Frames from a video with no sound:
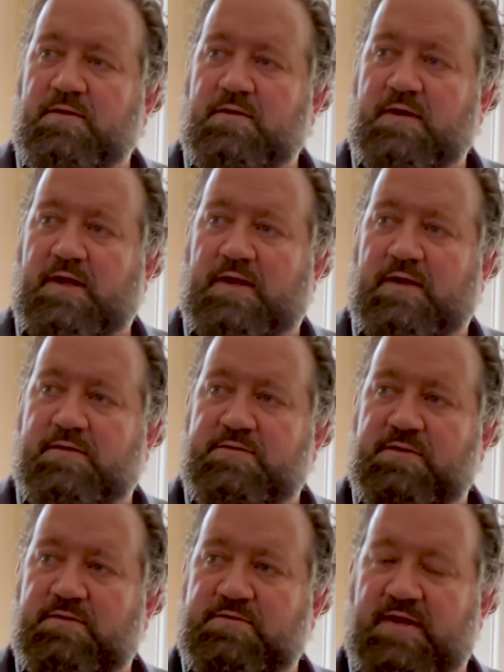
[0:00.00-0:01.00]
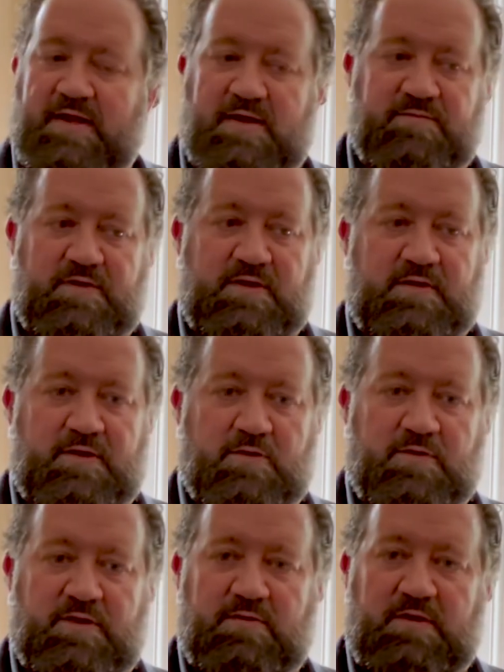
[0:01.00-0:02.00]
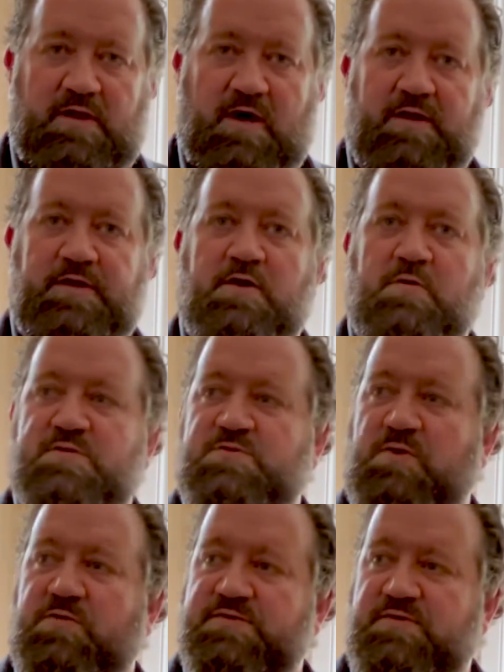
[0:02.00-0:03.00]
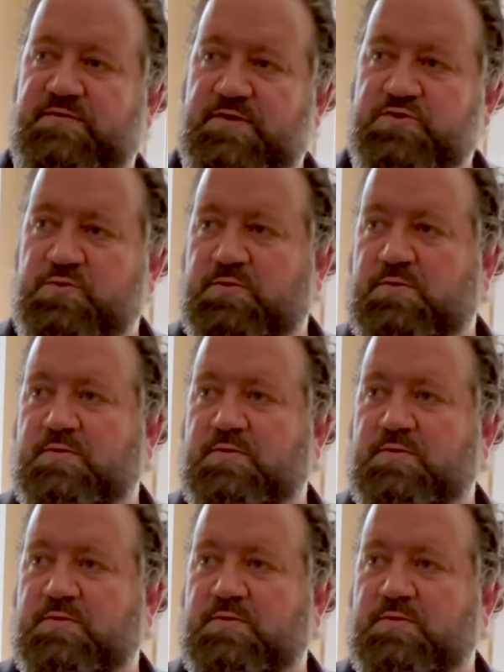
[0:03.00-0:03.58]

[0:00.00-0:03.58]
to have the audio as well as the visual.